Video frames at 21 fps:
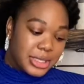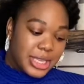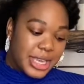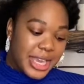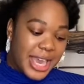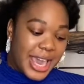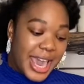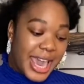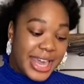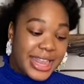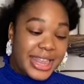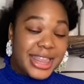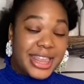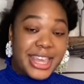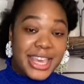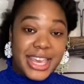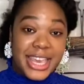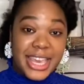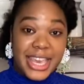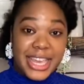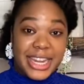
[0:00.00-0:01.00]
And
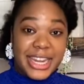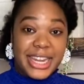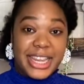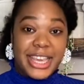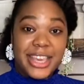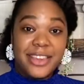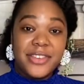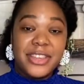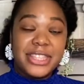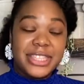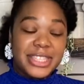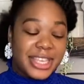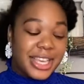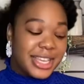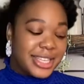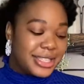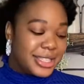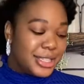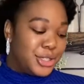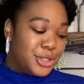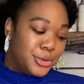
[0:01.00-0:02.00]
then it even
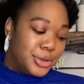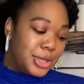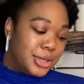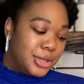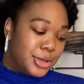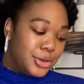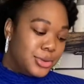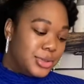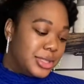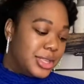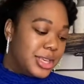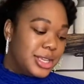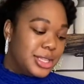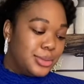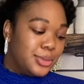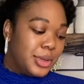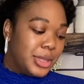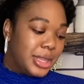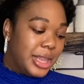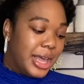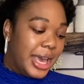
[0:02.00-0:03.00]
says that you can use this
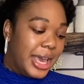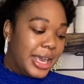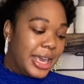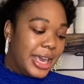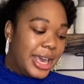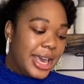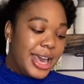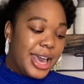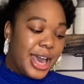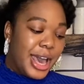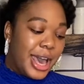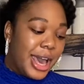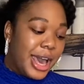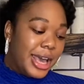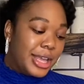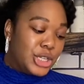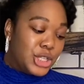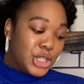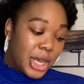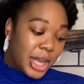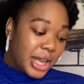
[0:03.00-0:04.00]
with like
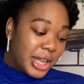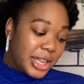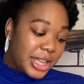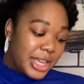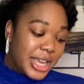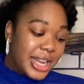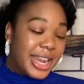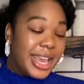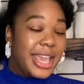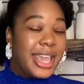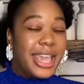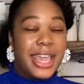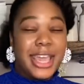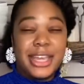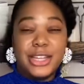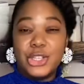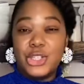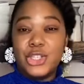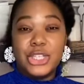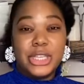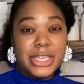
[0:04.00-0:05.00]
chocolate
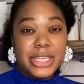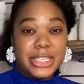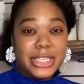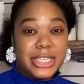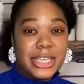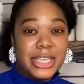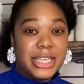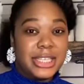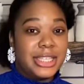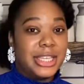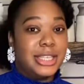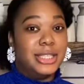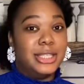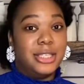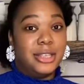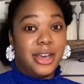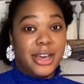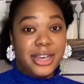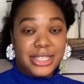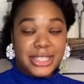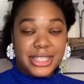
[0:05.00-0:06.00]
and cheeses and
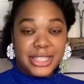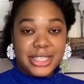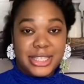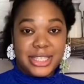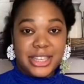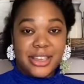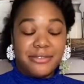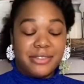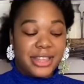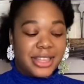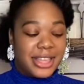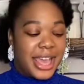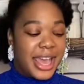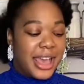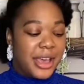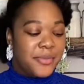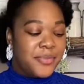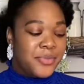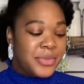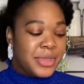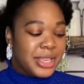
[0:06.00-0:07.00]
sauces and stuff like
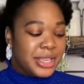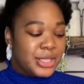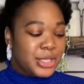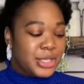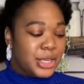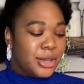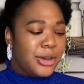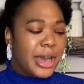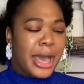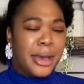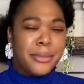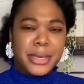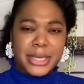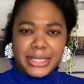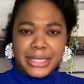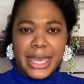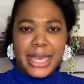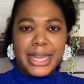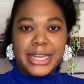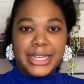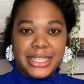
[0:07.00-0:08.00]
that. So I'm
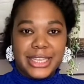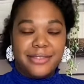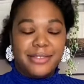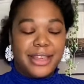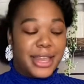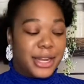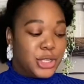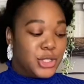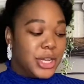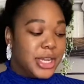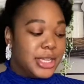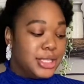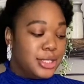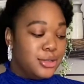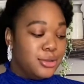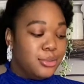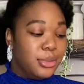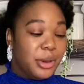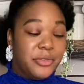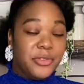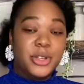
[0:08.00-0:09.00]
excited to give that a try too.
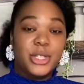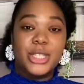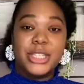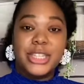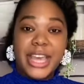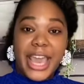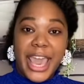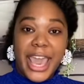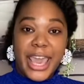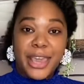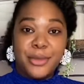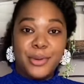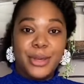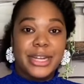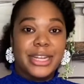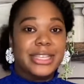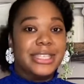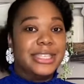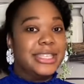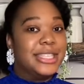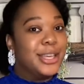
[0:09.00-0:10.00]
But for today, we're gonna
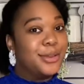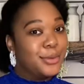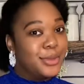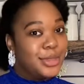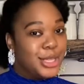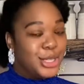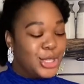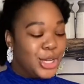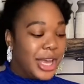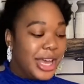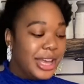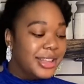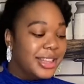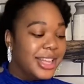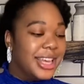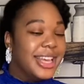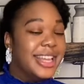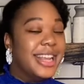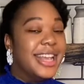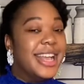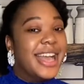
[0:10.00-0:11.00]
stick with the
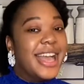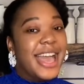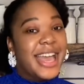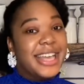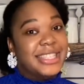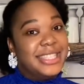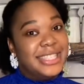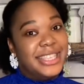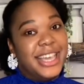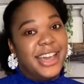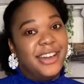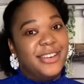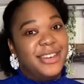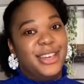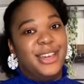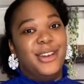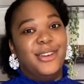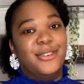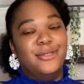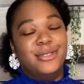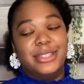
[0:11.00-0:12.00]
chocolate and see how it
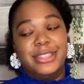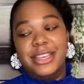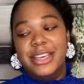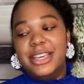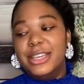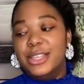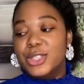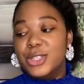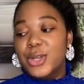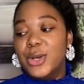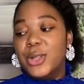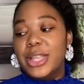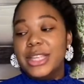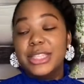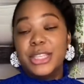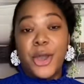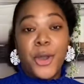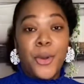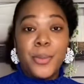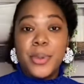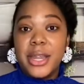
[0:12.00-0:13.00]
goes. So let's
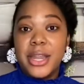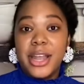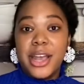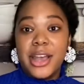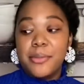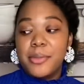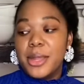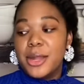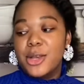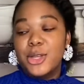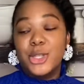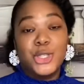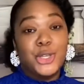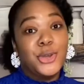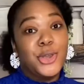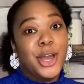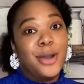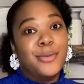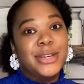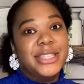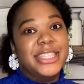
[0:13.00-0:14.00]
open it up and I'll show
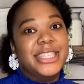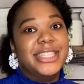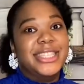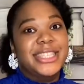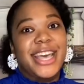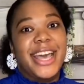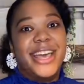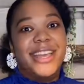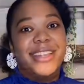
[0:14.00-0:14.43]
y'all what's inside.